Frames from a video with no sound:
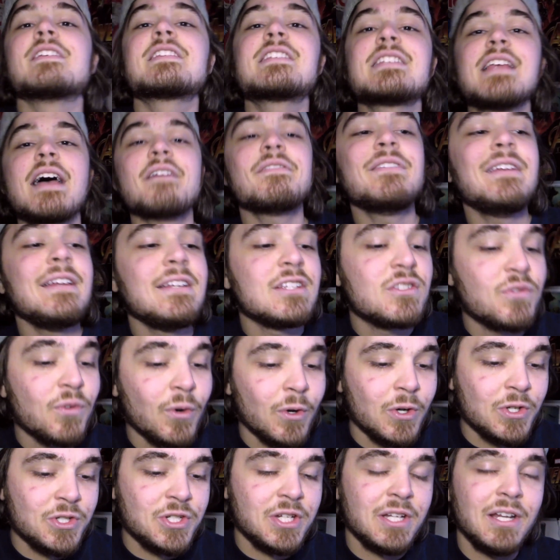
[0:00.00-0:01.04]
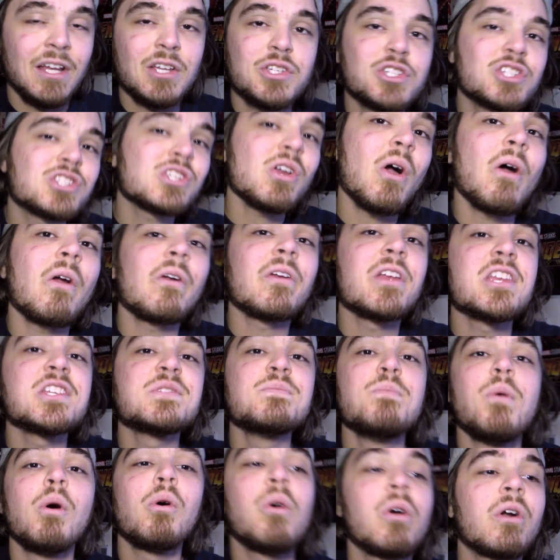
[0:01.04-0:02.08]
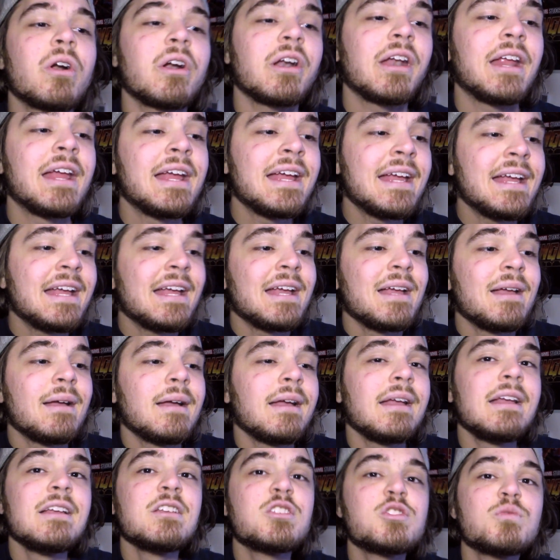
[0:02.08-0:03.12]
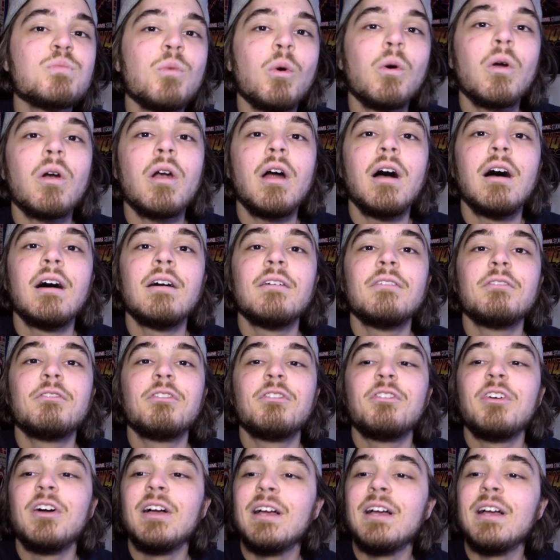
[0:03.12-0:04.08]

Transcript: 70s version, A Star Is Born is more of